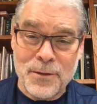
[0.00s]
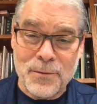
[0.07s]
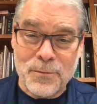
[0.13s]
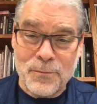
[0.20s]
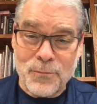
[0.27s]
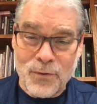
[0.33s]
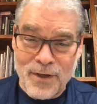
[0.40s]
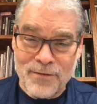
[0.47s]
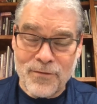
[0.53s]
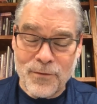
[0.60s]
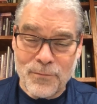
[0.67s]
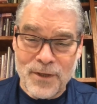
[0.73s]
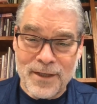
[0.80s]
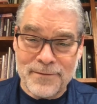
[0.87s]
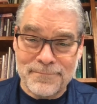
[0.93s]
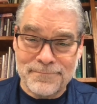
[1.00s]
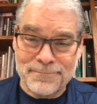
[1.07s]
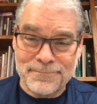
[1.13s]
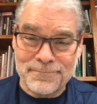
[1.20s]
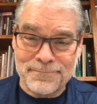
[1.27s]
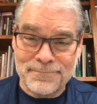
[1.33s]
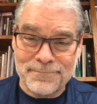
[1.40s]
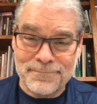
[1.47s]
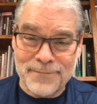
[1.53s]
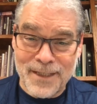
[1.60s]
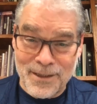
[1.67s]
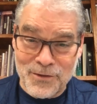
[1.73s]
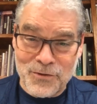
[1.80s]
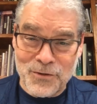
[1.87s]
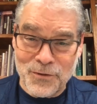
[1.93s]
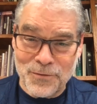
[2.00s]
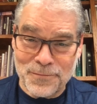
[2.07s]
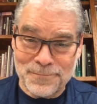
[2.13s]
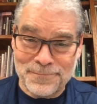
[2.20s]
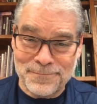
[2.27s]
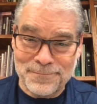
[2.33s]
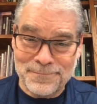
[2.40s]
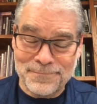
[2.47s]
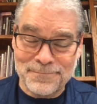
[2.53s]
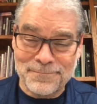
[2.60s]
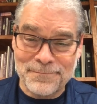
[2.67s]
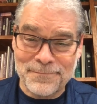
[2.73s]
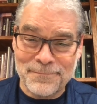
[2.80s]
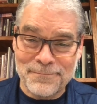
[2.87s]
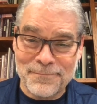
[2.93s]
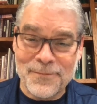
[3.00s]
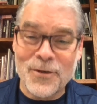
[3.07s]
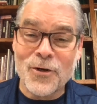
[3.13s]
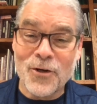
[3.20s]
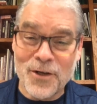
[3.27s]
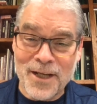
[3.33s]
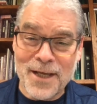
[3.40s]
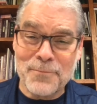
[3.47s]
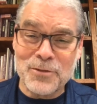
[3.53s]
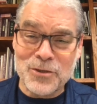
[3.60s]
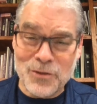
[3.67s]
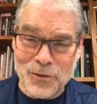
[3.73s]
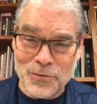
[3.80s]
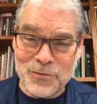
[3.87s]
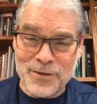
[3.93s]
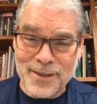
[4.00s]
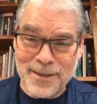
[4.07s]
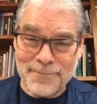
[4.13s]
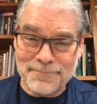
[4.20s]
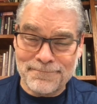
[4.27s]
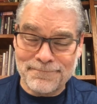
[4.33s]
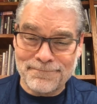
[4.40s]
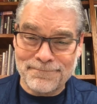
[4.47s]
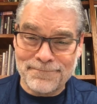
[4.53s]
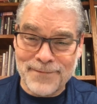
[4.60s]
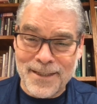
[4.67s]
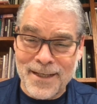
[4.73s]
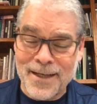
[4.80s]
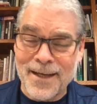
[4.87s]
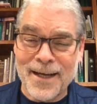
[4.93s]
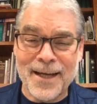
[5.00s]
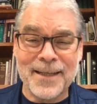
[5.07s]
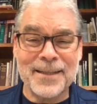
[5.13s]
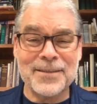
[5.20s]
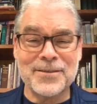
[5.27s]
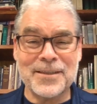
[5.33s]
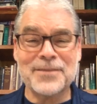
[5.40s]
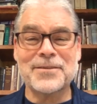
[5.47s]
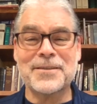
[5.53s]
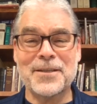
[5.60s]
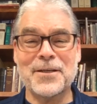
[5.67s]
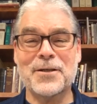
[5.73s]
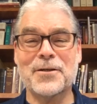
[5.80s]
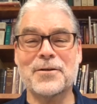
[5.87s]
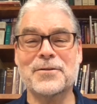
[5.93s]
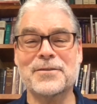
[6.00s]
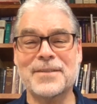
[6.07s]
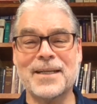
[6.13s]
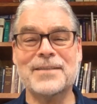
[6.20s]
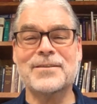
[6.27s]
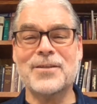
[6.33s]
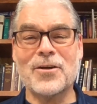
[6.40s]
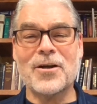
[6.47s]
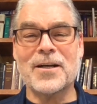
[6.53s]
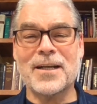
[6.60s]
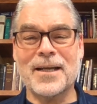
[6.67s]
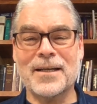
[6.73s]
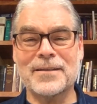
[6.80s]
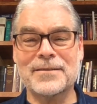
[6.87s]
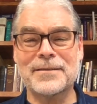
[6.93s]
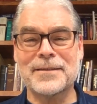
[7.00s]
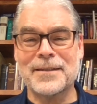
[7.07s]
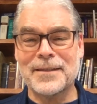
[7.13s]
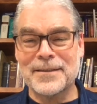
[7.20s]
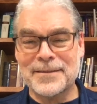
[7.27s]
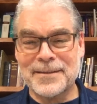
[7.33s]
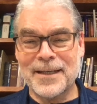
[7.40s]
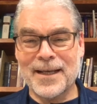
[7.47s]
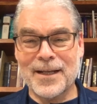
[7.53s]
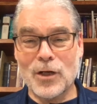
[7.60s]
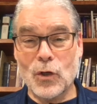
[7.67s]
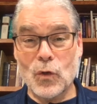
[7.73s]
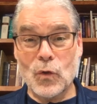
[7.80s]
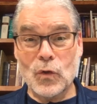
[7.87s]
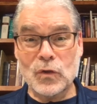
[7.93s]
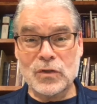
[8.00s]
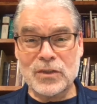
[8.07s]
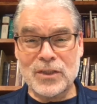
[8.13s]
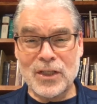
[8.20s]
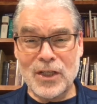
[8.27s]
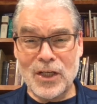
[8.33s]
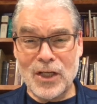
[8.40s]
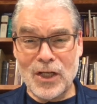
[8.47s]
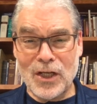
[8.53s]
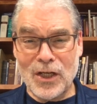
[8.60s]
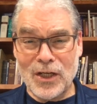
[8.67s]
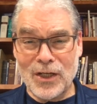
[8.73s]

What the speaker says: Pray for me. And Sue. Her name is Lucy. I can just hear Desi Arnaz saying, Lucy.